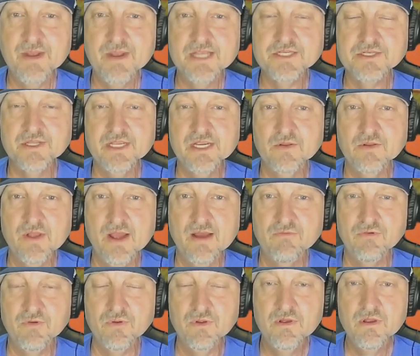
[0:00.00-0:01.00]
the major league
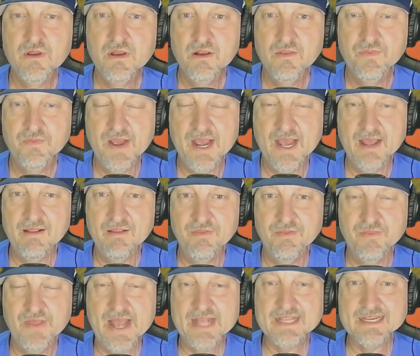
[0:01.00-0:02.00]
level
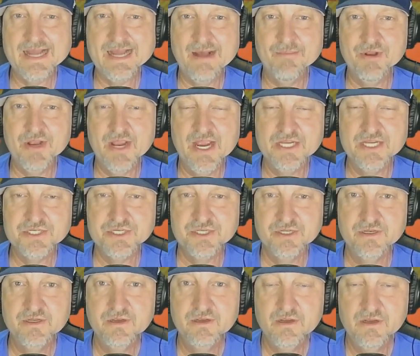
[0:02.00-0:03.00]
that that
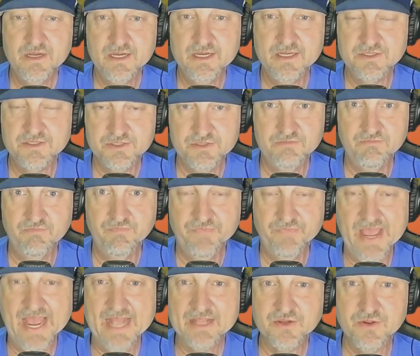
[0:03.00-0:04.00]
combination is
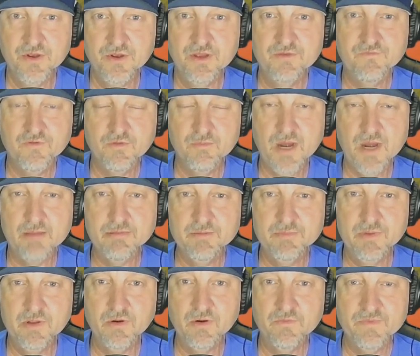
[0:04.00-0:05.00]
that good for Bobby
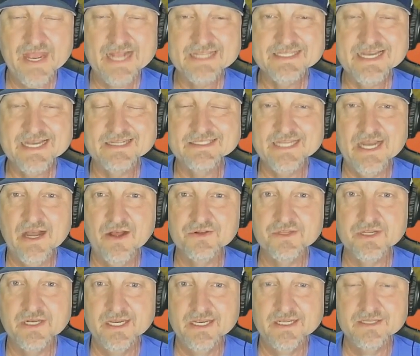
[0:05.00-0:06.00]
Miller. That's how
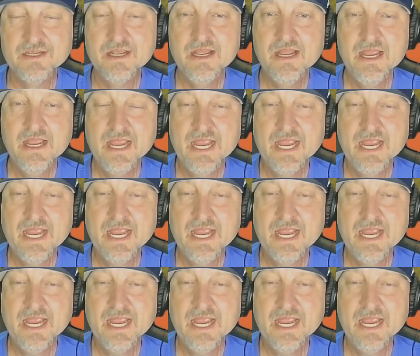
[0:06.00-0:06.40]
talented he is.